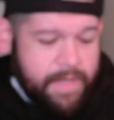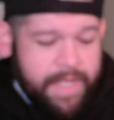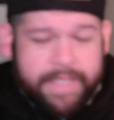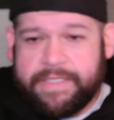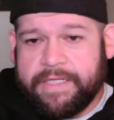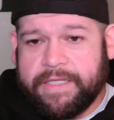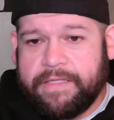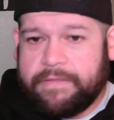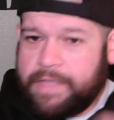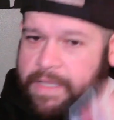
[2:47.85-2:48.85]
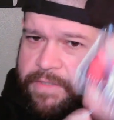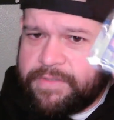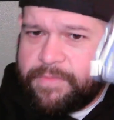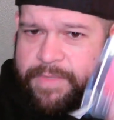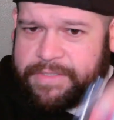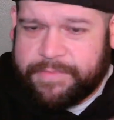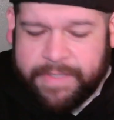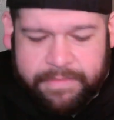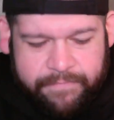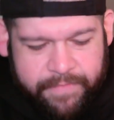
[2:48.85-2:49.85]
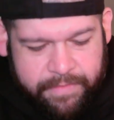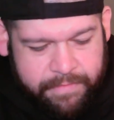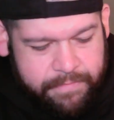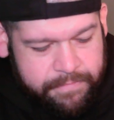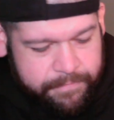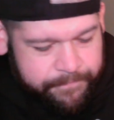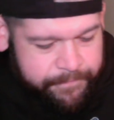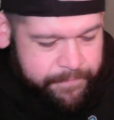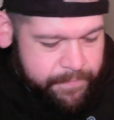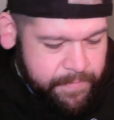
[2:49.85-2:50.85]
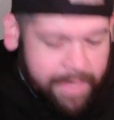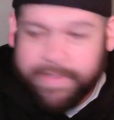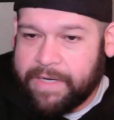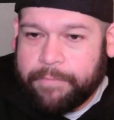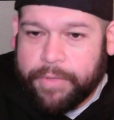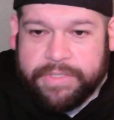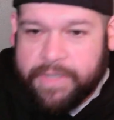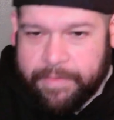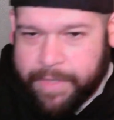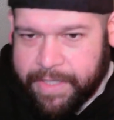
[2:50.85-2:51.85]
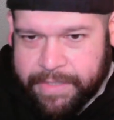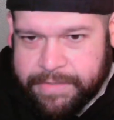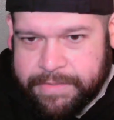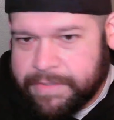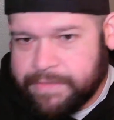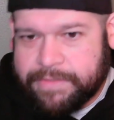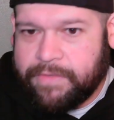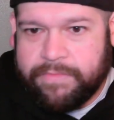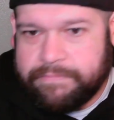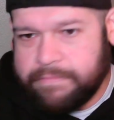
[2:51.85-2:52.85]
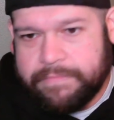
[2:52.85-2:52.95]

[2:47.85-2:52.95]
I dig it. Thank you so much, man. Very cool. I mean, I'm pretty sure everybody gets this. He doesn't know.